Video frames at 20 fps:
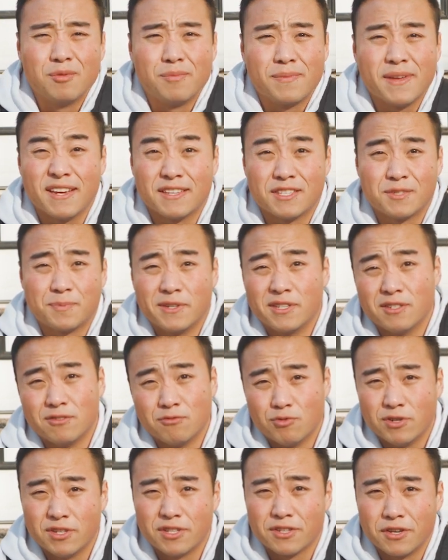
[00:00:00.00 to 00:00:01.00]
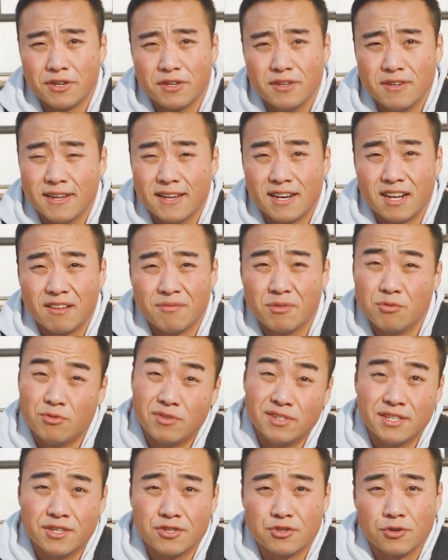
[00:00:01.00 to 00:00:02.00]
But yeah, it's been really good and I've been
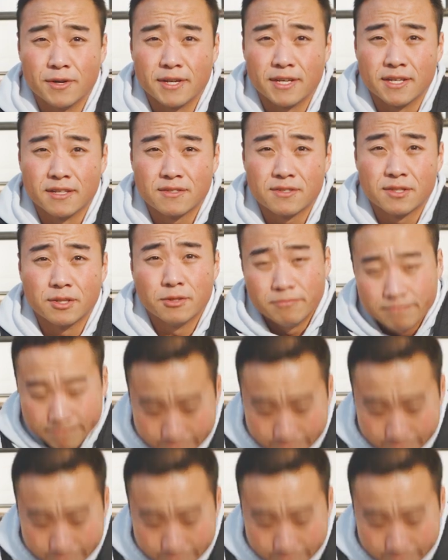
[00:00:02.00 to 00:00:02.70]
really enjoying it, so.